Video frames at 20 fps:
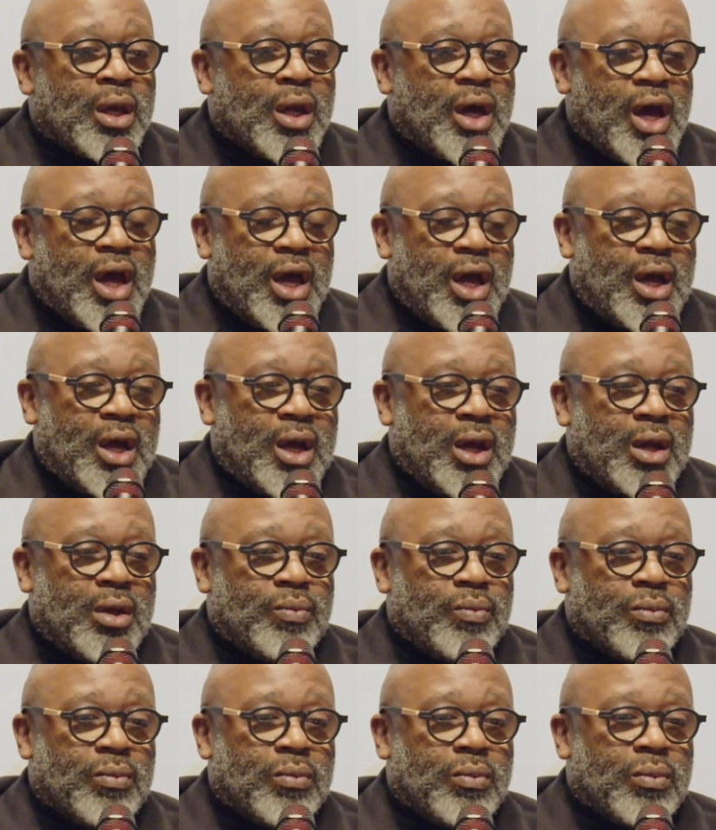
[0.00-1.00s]
it
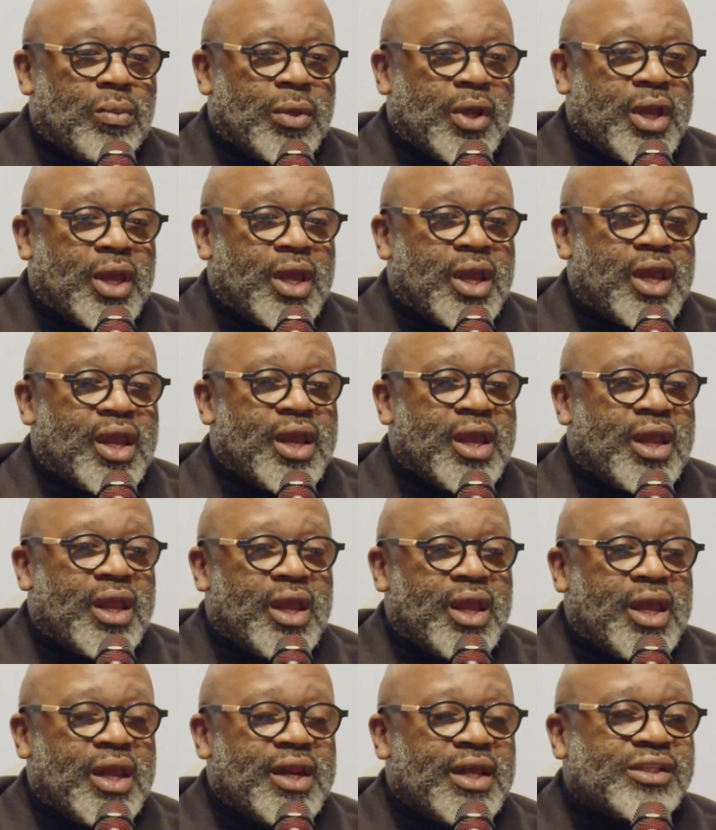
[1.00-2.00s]

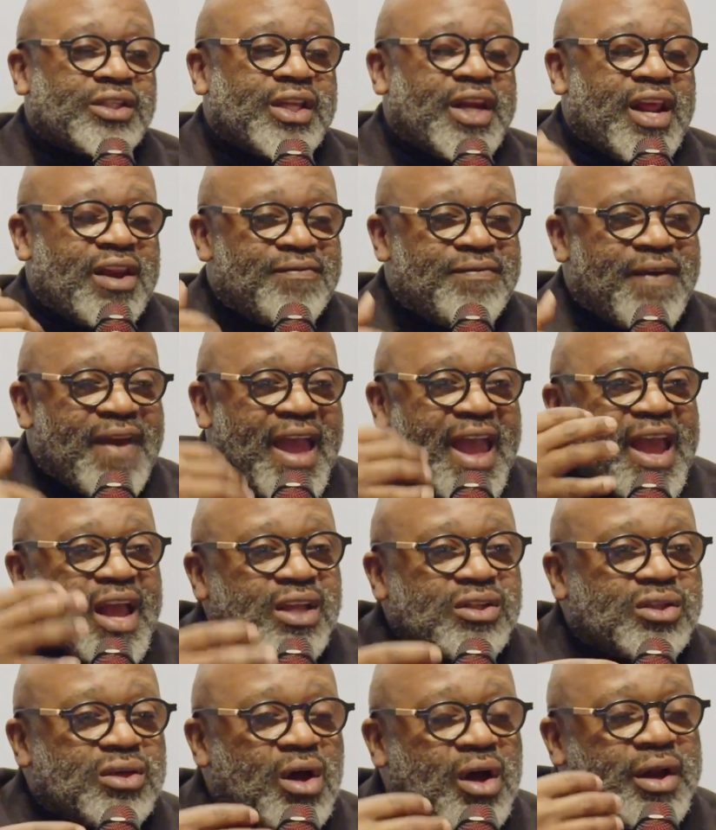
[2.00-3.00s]
is an
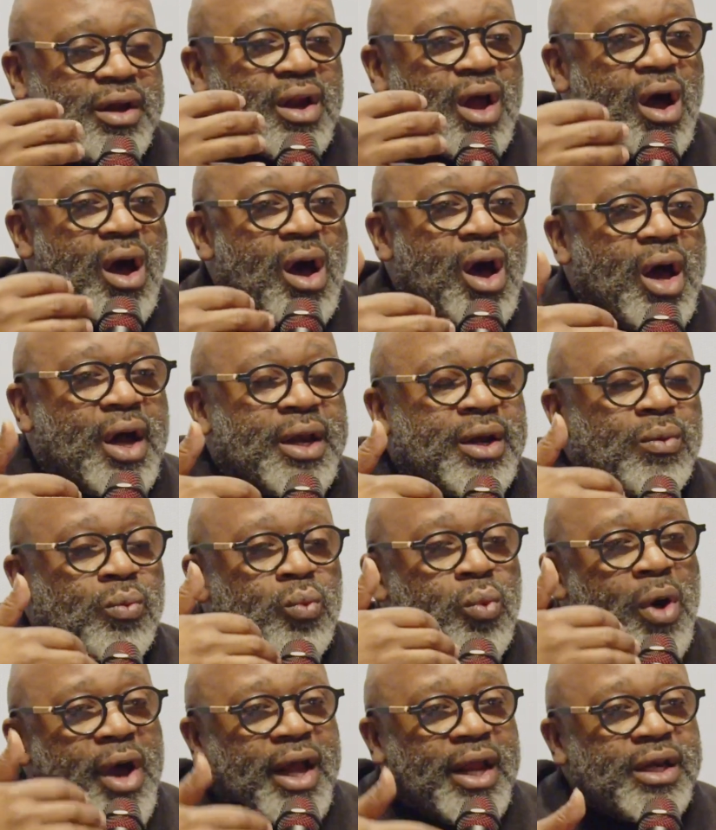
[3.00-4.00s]
advance on
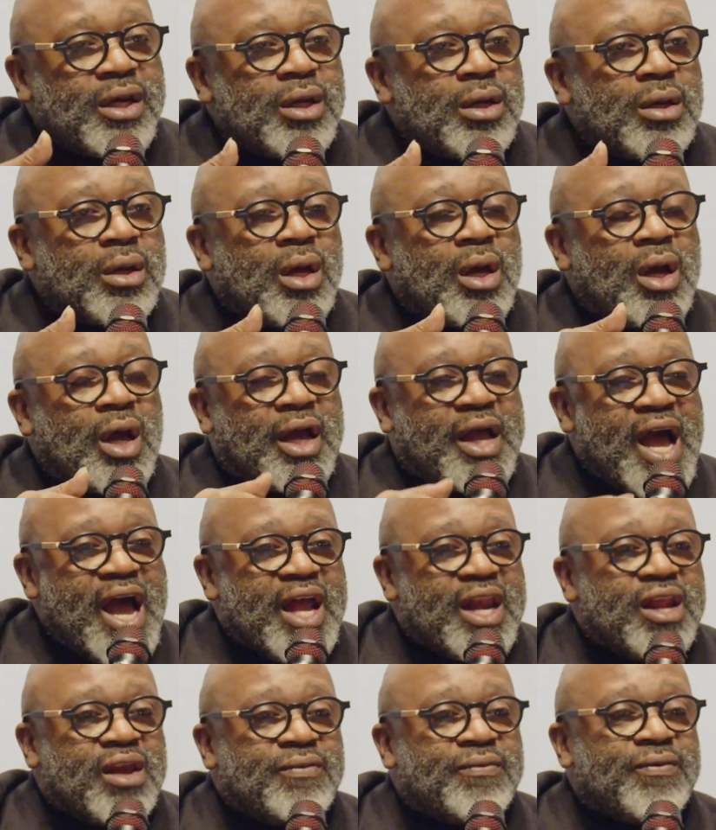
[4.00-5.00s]
what a
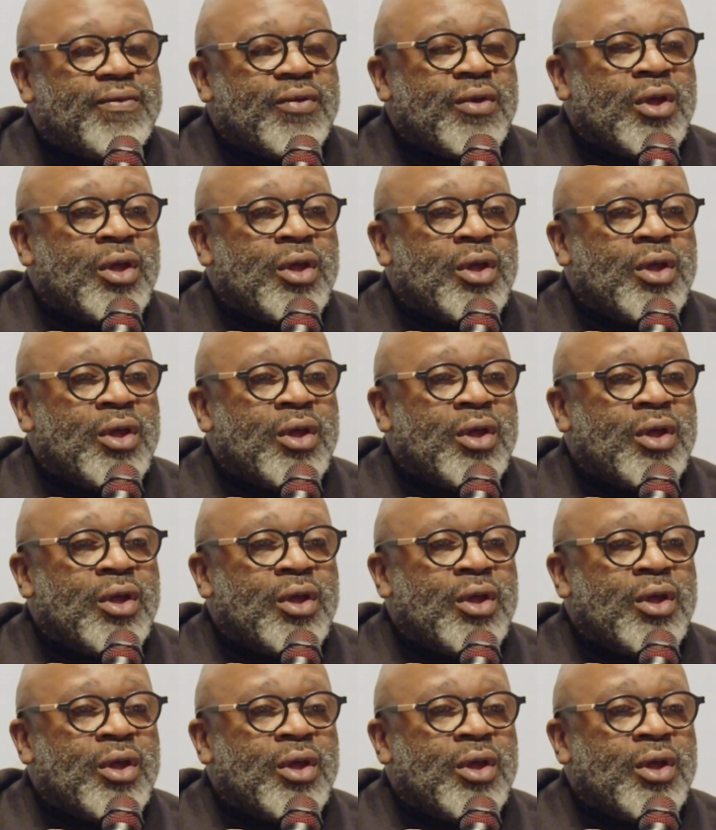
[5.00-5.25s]
kind of